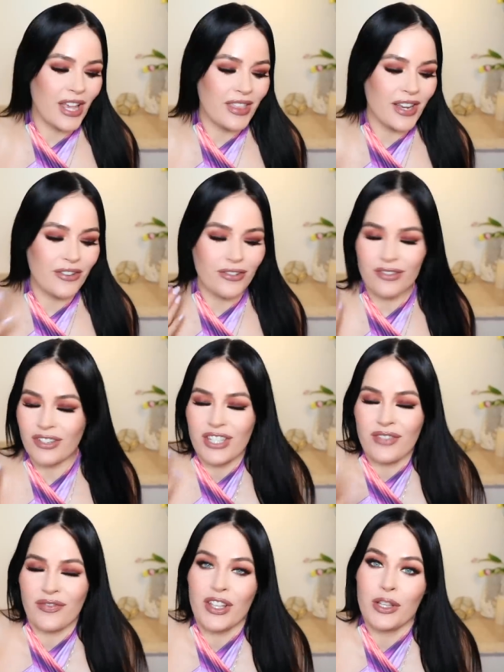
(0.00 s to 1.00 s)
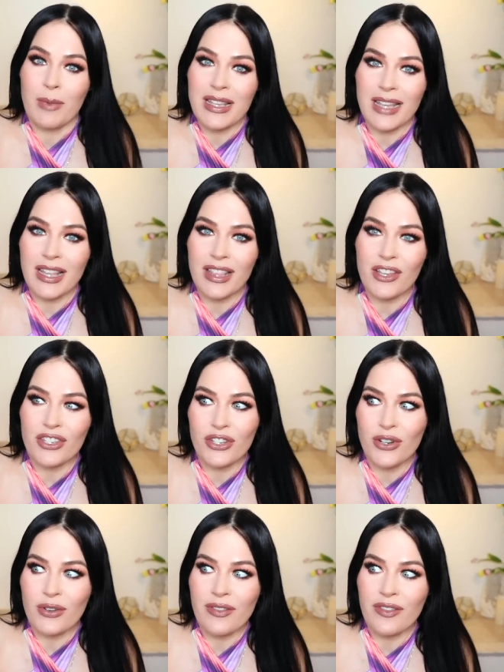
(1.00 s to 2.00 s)
and they just feel amazing. You
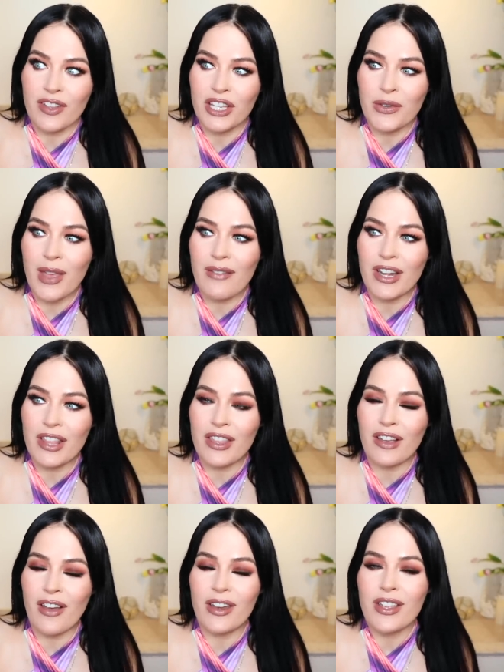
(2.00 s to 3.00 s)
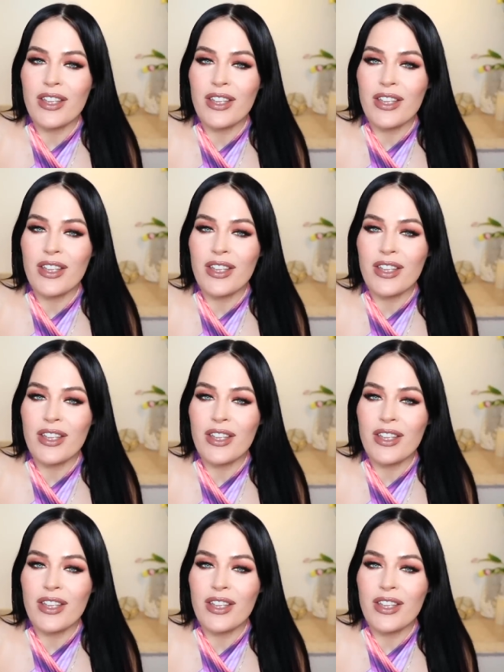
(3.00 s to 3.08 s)
don't even feel like you have anything on.